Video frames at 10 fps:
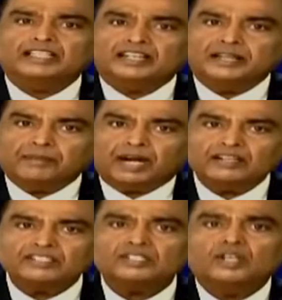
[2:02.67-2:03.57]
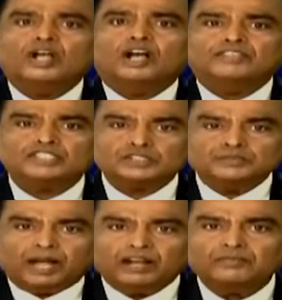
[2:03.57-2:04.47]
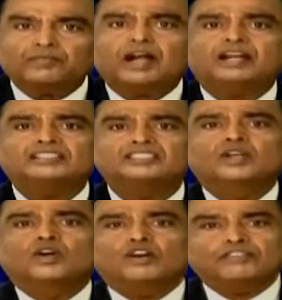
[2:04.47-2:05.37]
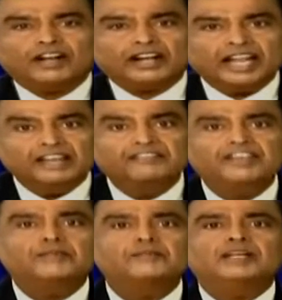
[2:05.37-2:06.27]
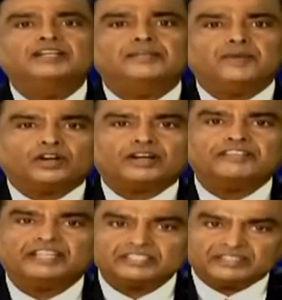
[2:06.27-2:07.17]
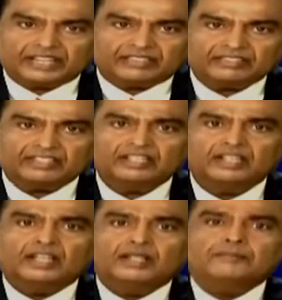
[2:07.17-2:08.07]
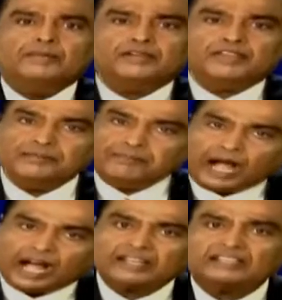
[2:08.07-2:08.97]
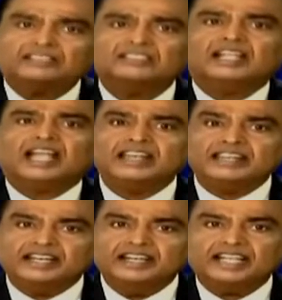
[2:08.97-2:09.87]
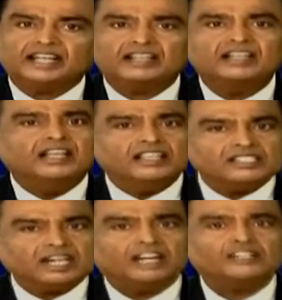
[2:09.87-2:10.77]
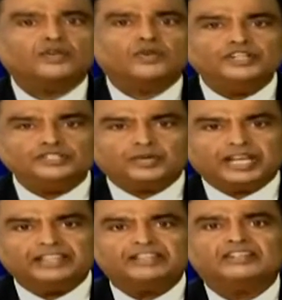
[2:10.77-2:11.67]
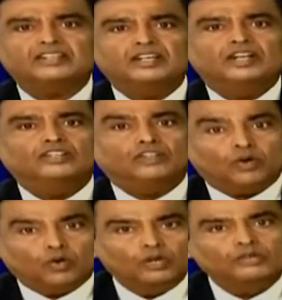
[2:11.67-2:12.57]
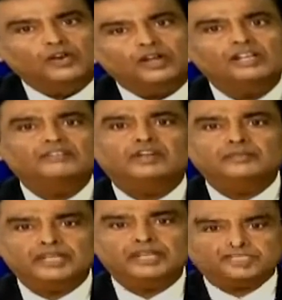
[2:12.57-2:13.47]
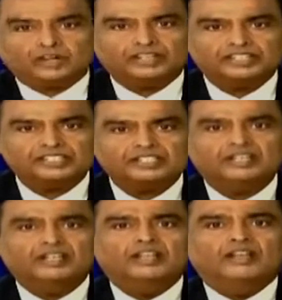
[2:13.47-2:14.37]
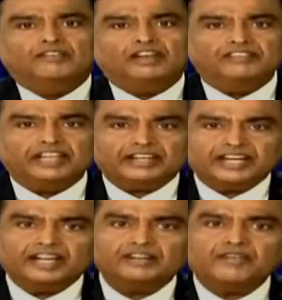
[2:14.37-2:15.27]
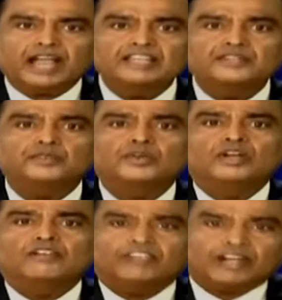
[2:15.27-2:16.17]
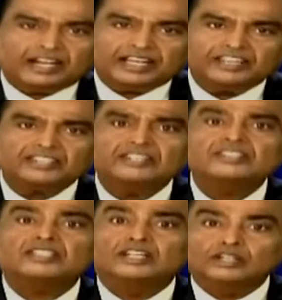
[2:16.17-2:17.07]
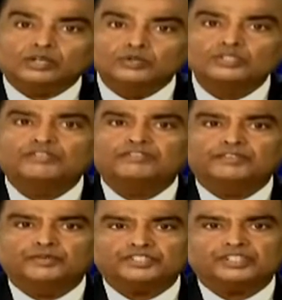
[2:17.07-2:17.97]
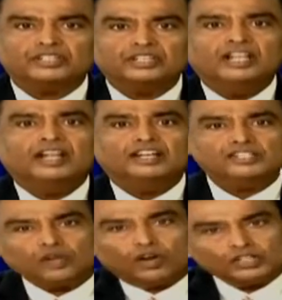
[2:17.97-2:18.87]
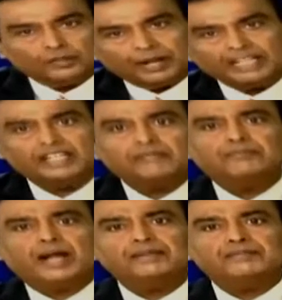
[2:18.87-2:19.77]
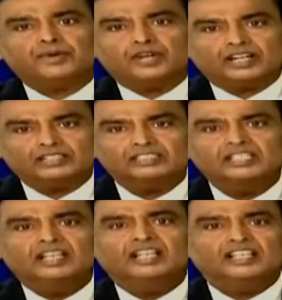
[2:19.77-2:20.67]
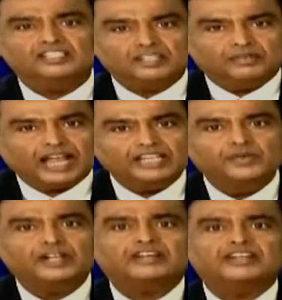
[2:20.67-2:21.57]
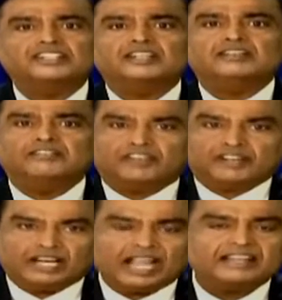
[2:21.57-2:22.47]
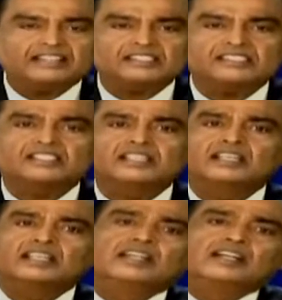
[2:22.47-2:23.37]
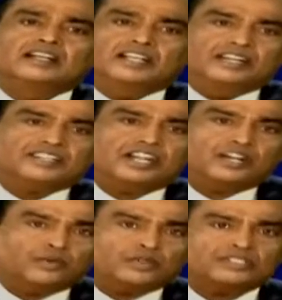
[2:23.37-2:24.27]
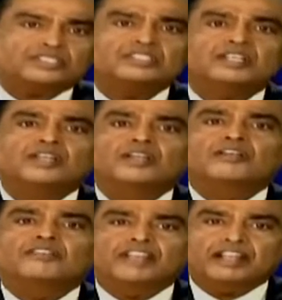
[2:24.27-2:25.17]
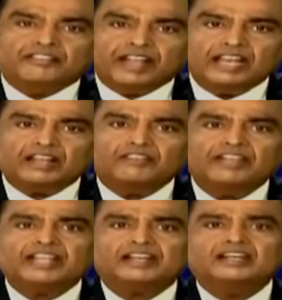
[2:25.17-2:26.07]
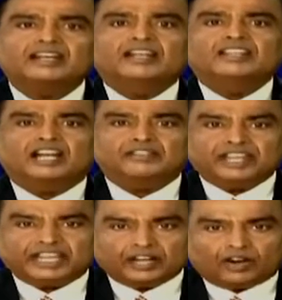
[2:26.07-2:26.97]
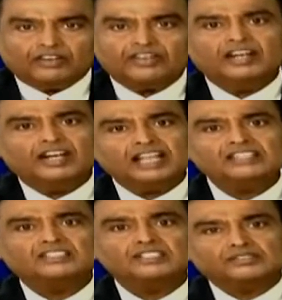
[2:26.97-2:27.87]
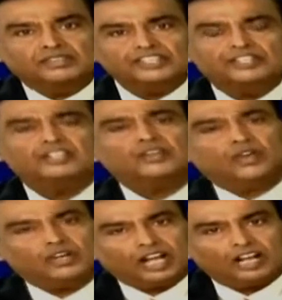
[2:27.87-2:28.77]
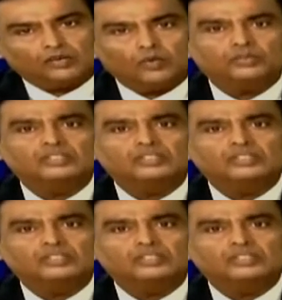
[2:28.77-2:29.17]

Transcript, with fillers: by the demands of a small part of our enviable demographic strength. But when Bharat and India start growing together, the whole world will be astonished. When we create value for our nation's inclusive future, its automatic byproduct is the value accretion for Reliance. Dear share owners, we are well aware that we cannot realize this vision on our